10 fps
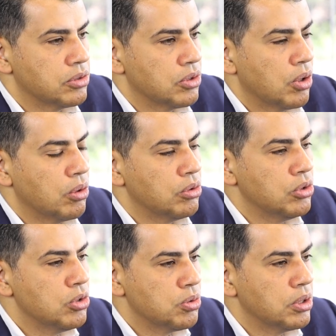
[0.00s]
So
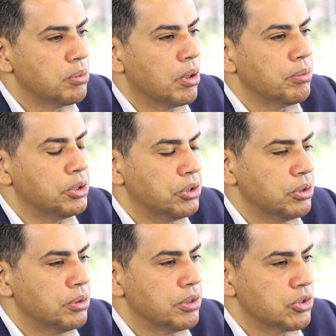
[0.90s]
usually what we
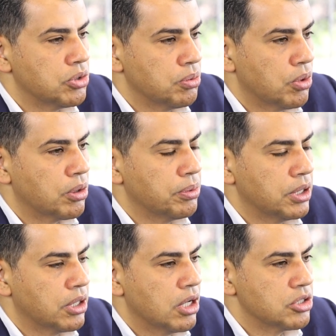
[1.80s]
do is to work with
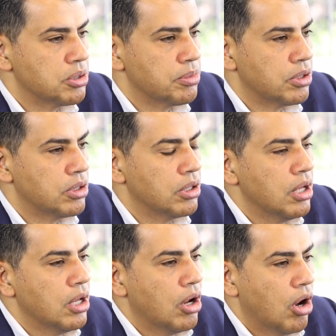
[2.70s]
the customer
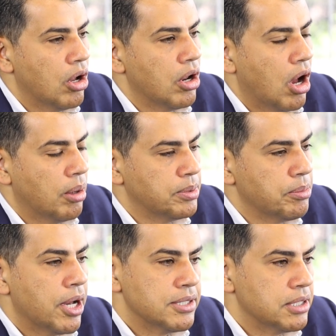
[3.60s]
on
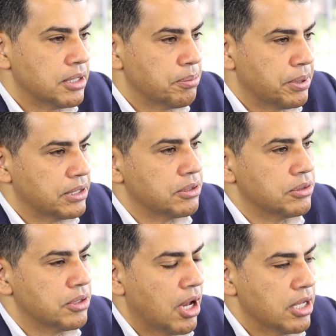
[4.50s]
optimizing pixel
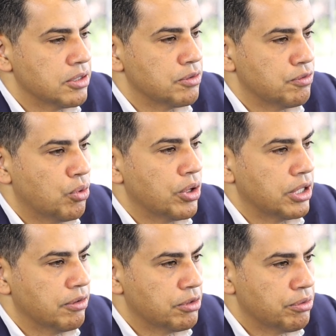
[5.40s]
size for a given